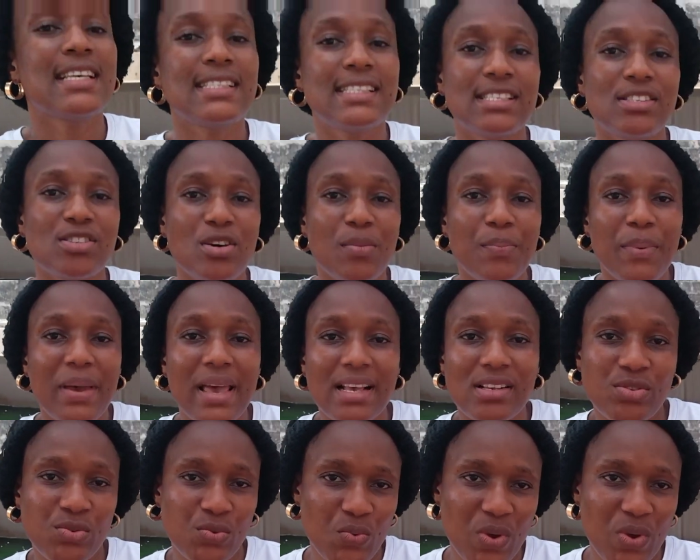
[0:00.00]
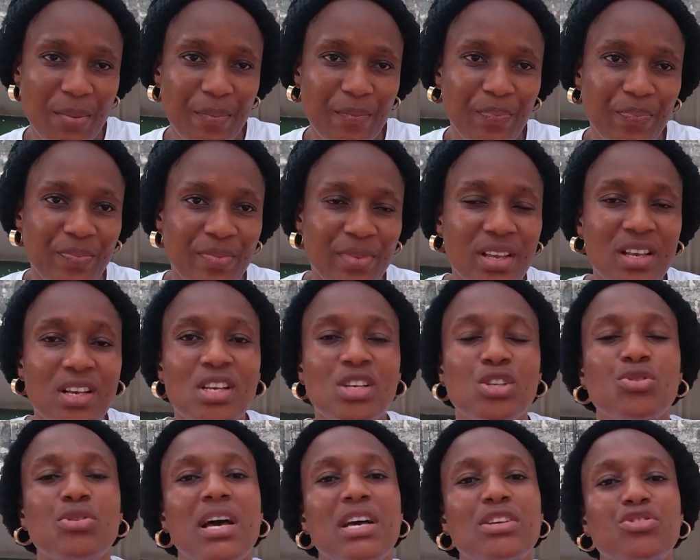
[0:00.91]
set it up elsewhere.
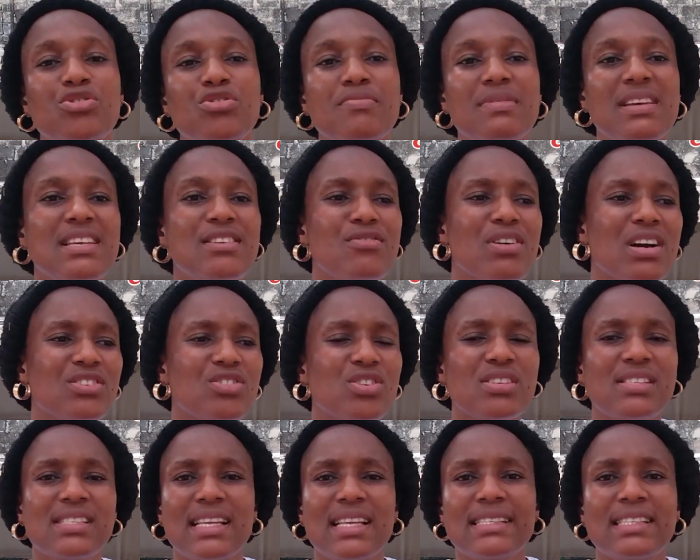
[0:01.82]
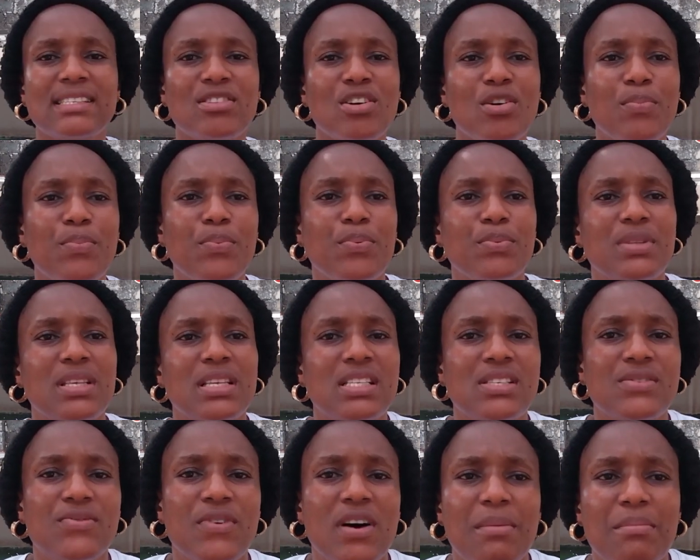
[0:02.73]
So, assuming you are just starting up
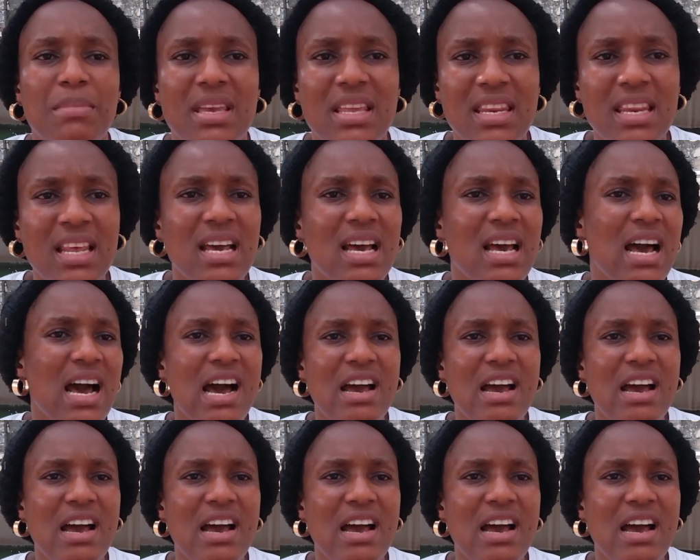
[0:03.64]
this farming